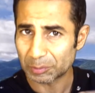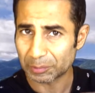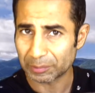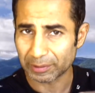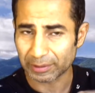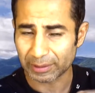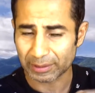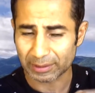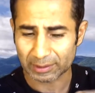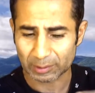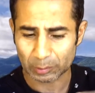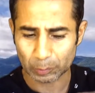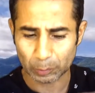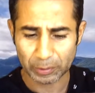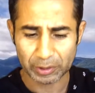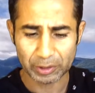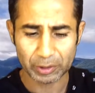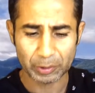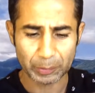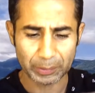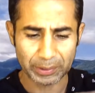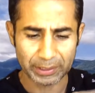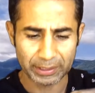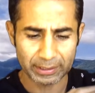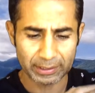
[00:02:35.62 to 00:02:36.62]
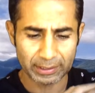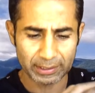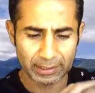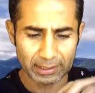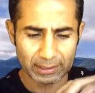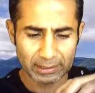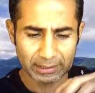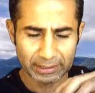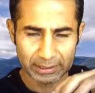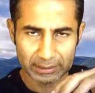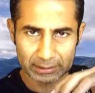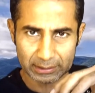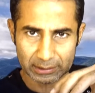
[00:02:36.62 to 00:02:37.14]
things. When you
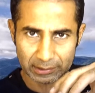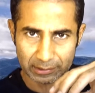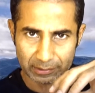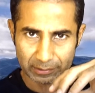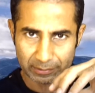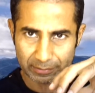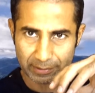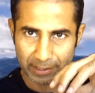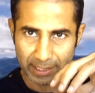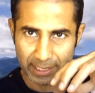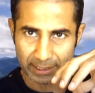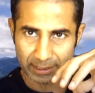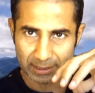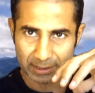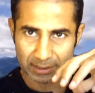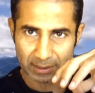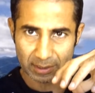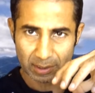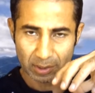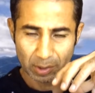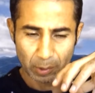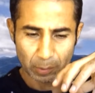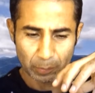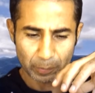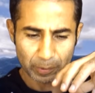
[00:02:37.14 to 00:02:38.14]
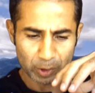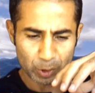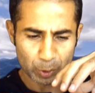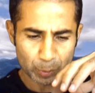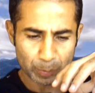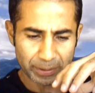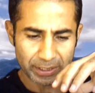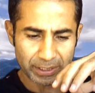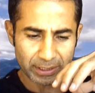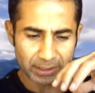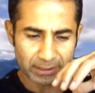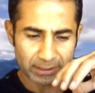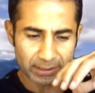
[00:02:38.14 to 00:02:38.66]
inhale, it contracts, which
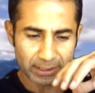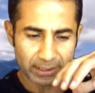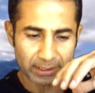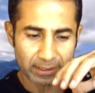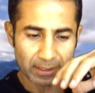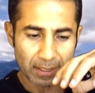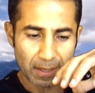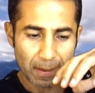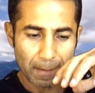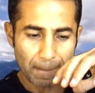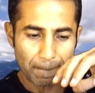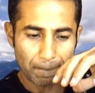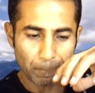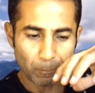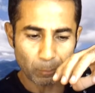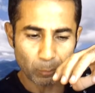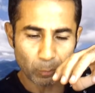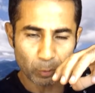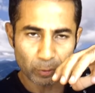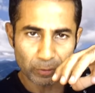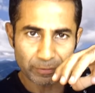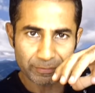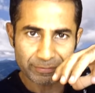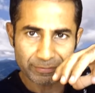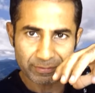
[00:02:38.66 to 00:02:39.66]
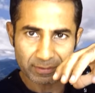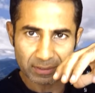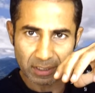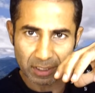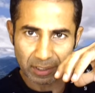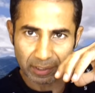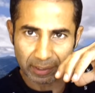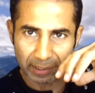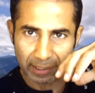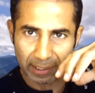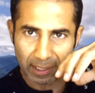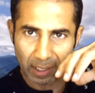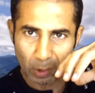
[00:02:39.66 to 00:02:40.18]
means it moves
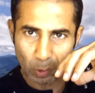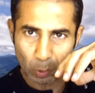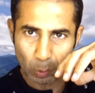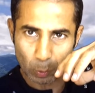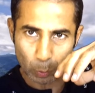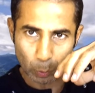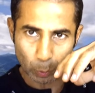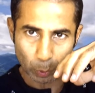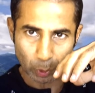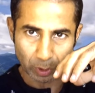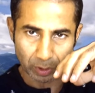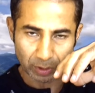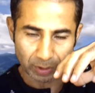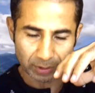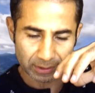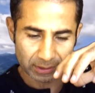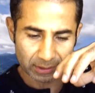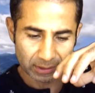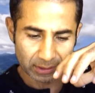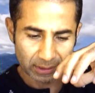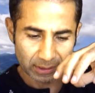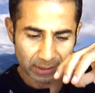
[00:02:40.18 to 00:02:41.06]
downwards.